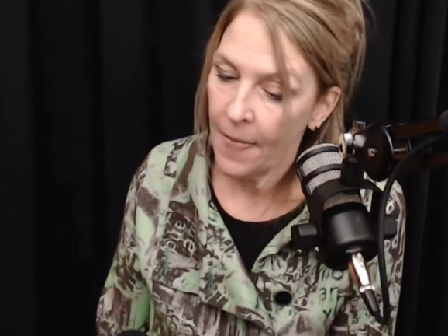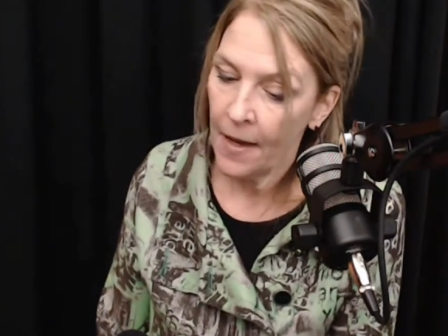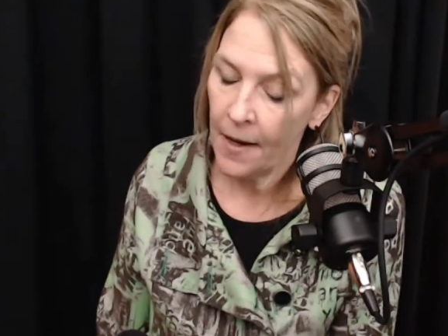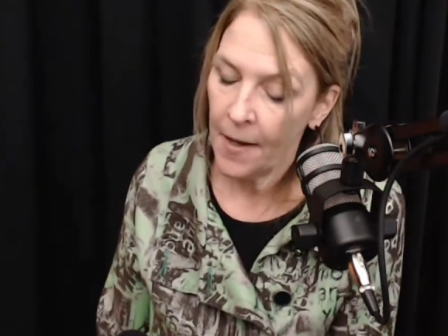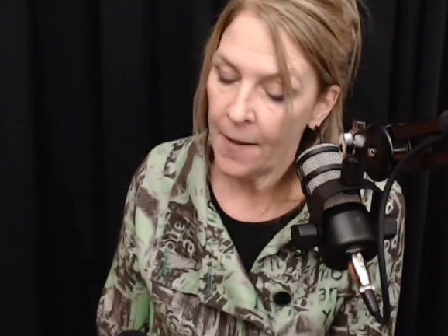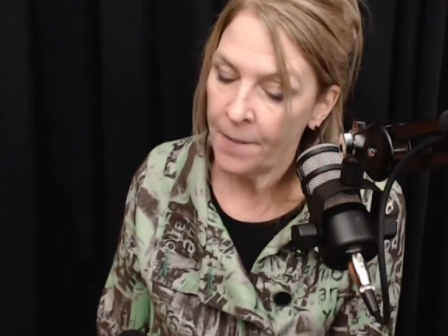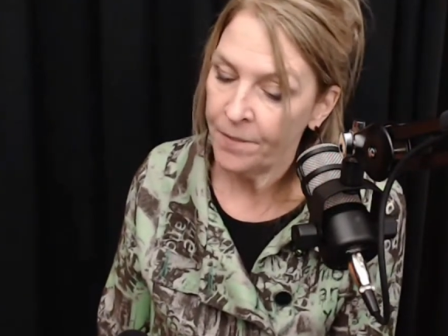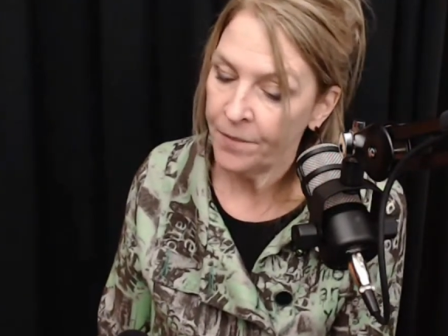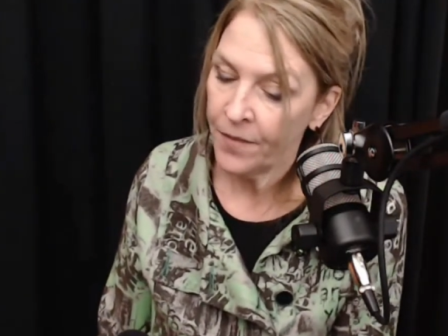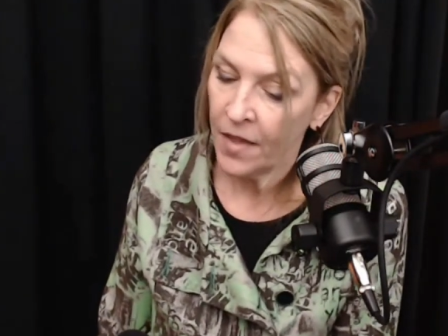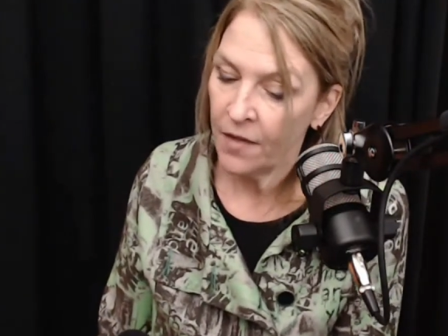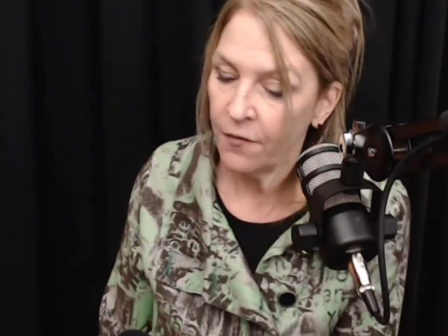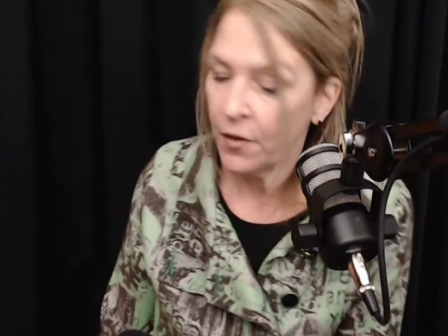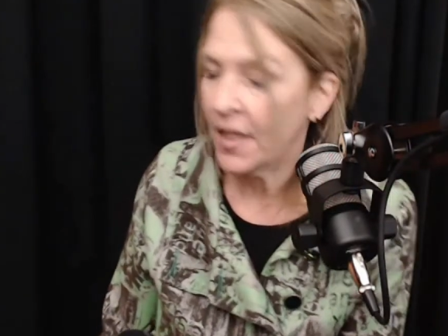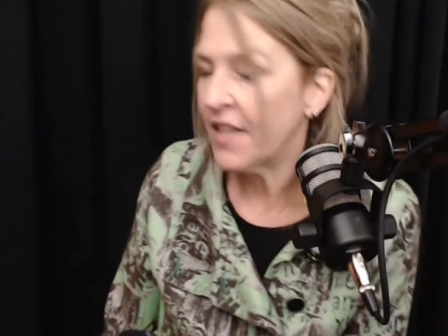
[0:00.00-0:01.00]

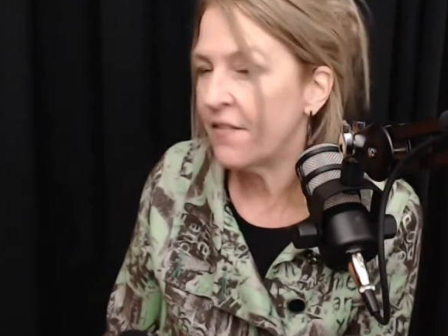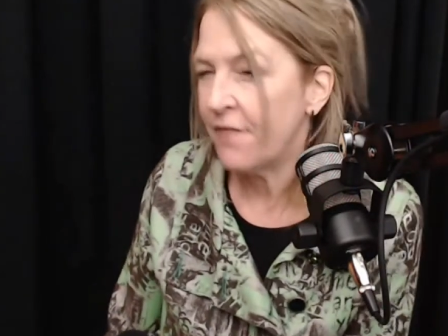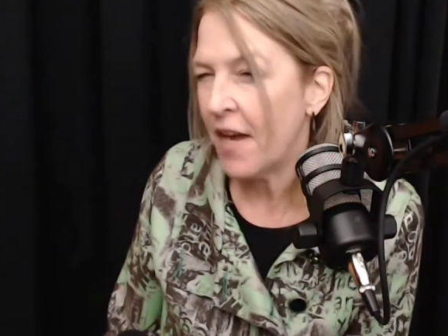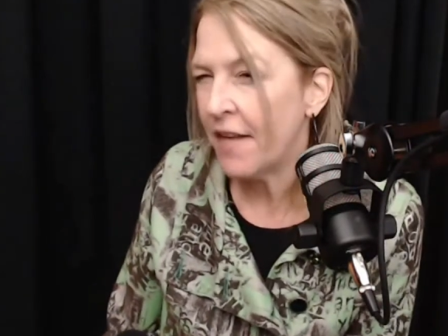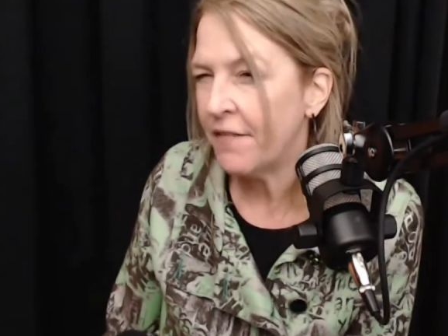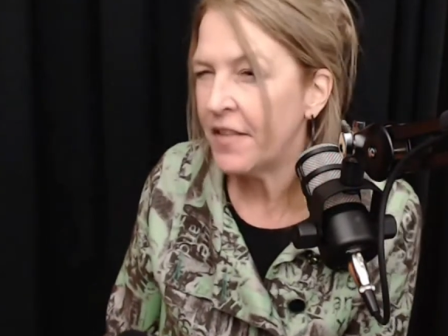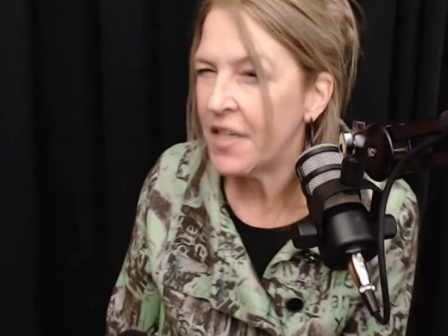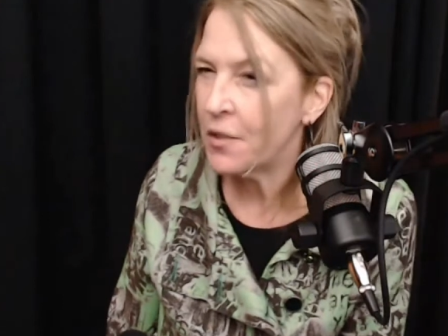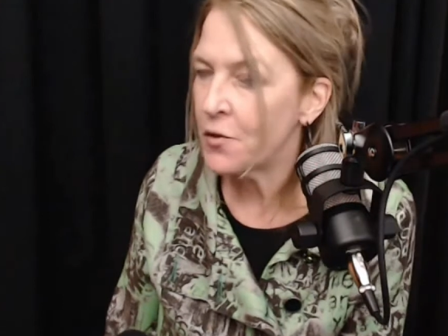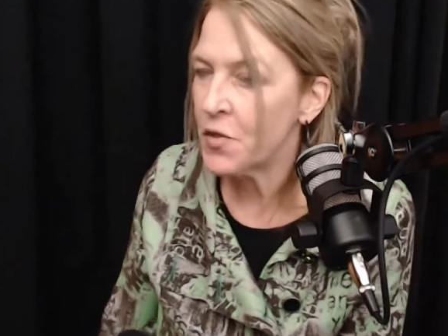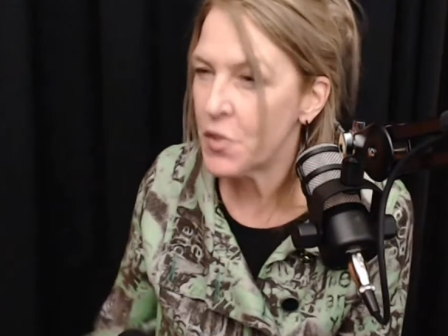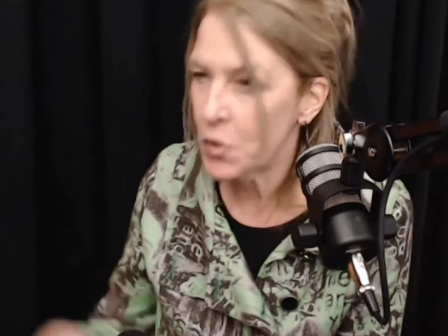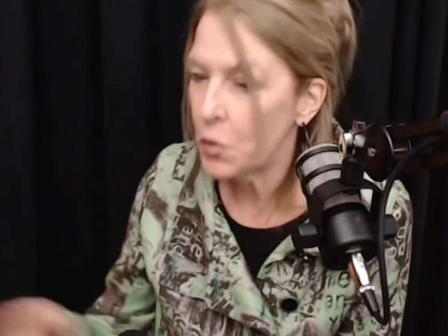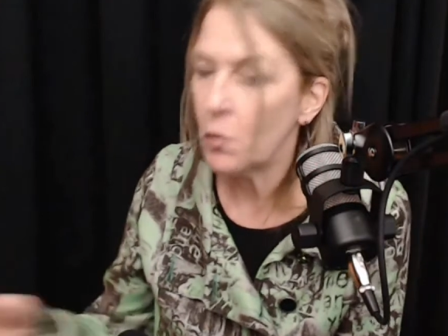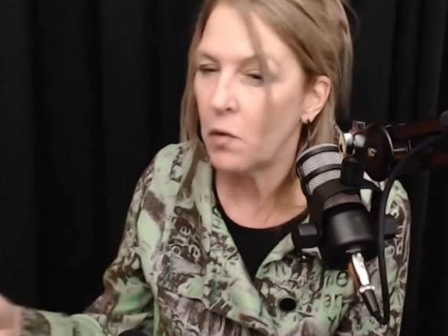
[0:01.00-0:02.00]
for like 5 years
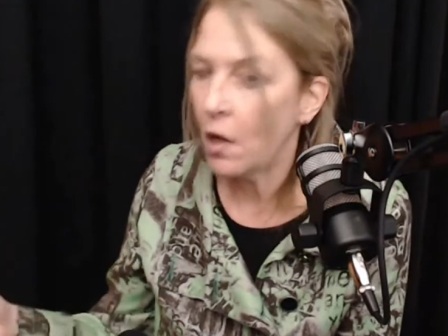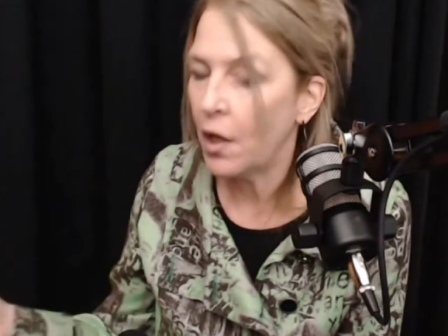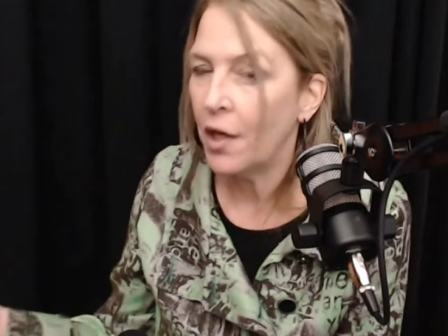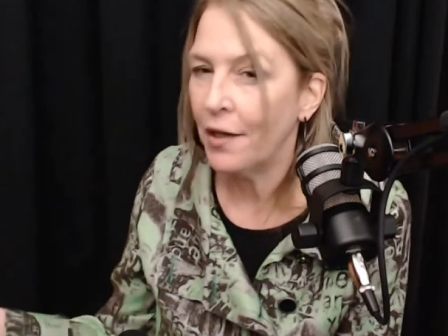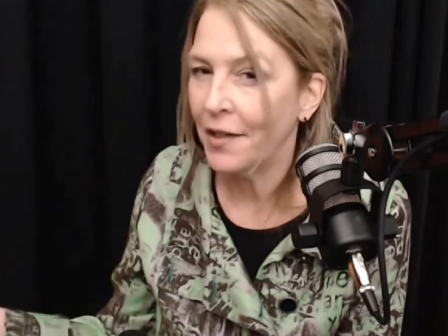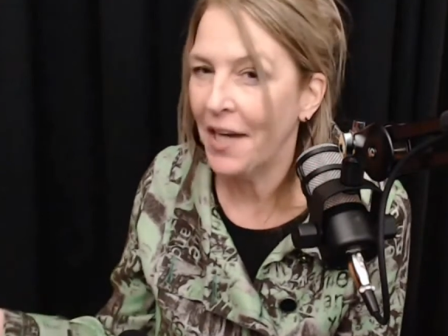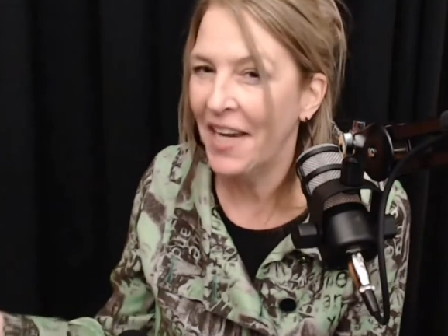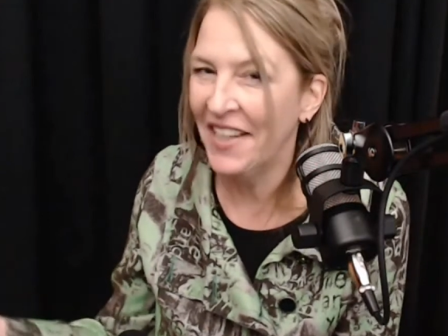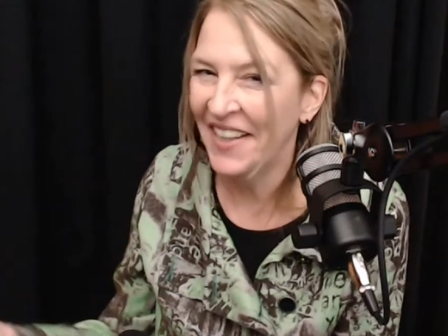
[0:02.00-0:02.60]
too long,